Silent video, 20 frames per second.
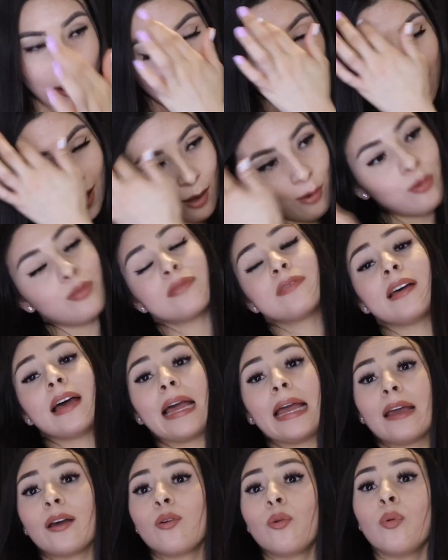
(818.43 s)
I was
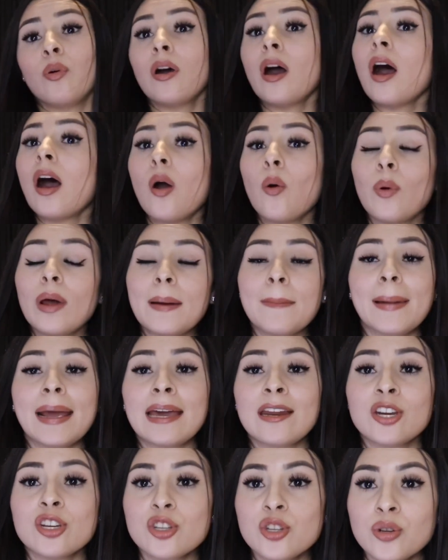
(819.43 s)
like, what am I
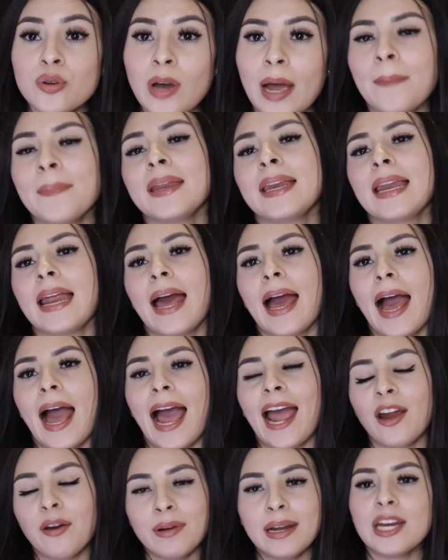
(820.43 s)
gonna do? I mean,
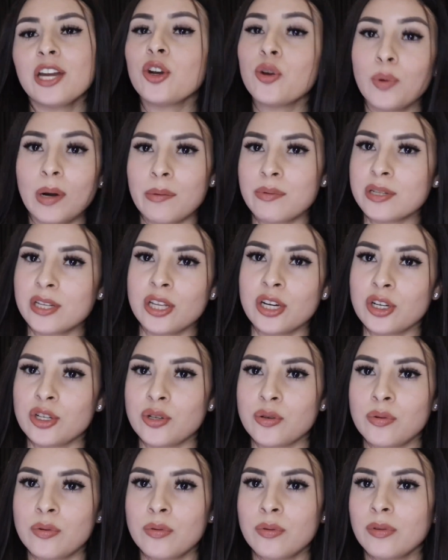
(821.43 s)
I already knew what I was gonna
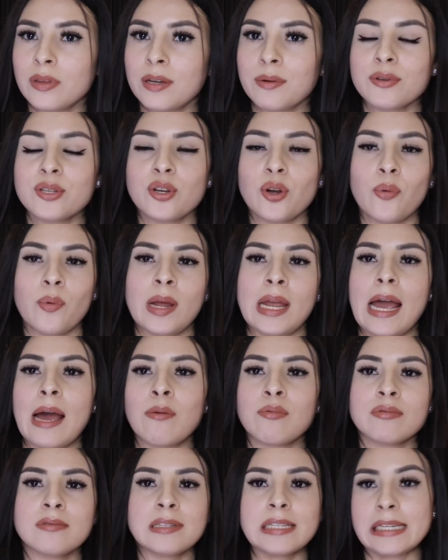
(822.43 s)
do. There was no way I
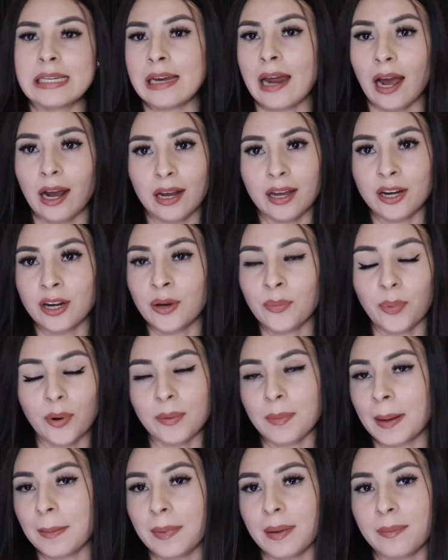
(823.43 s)
was not gonna abort
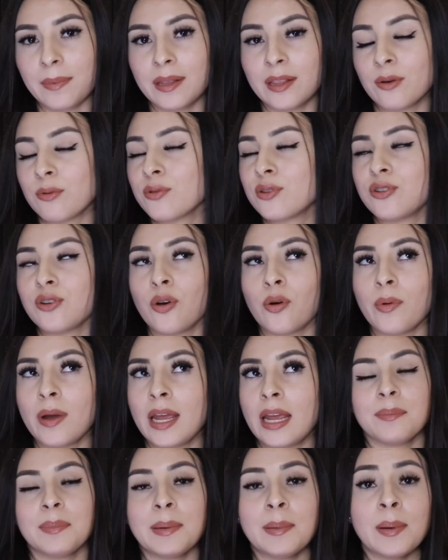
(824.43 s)
my baby. There was no
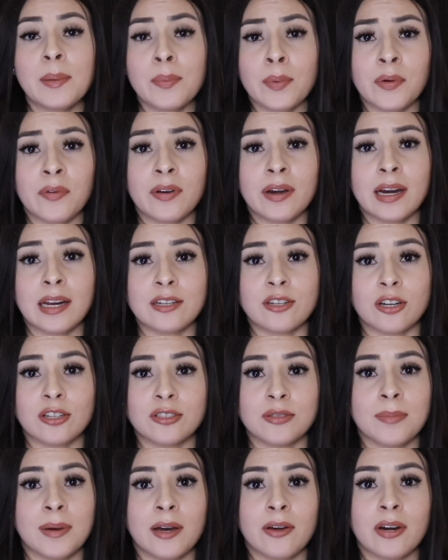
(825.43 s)
way. Me and my boyfriend had
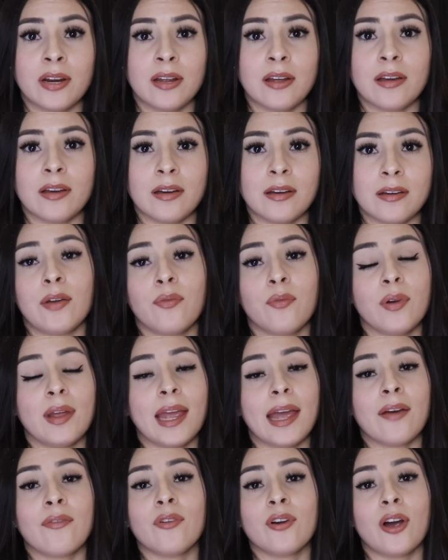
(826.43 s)
talked about it. If we
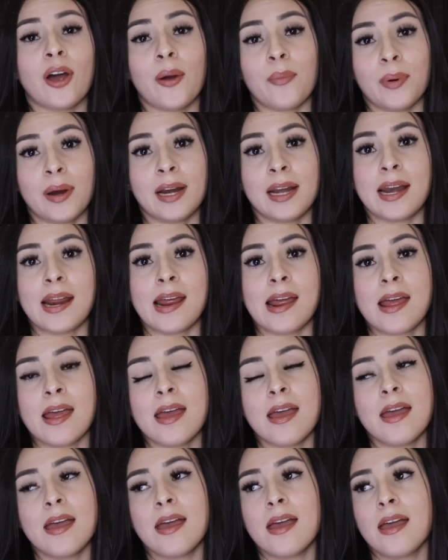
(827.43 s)
ever got pregnant
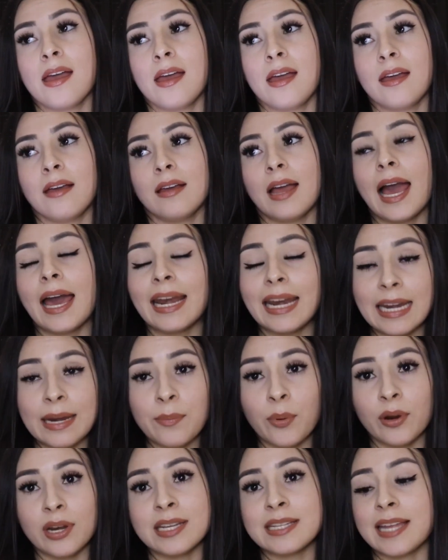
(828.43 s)
at any
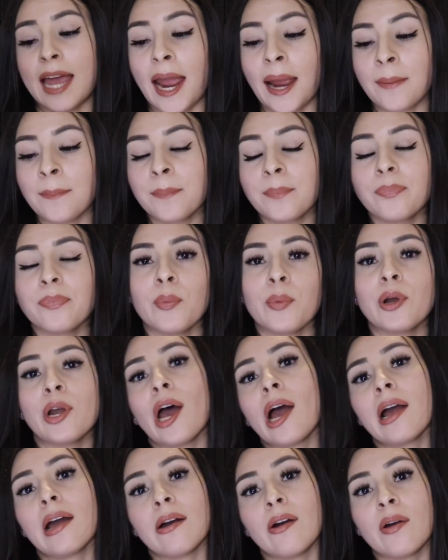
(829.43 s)
point in time, we were
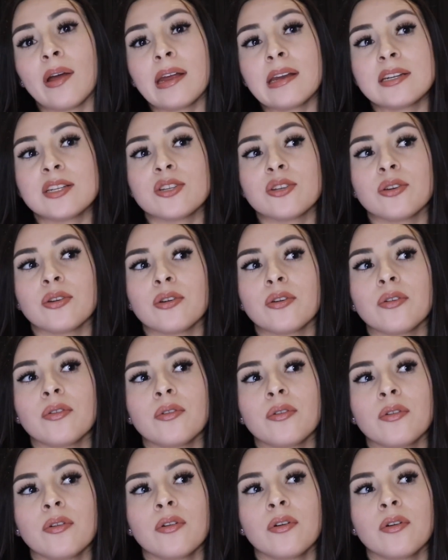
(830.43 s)
not going to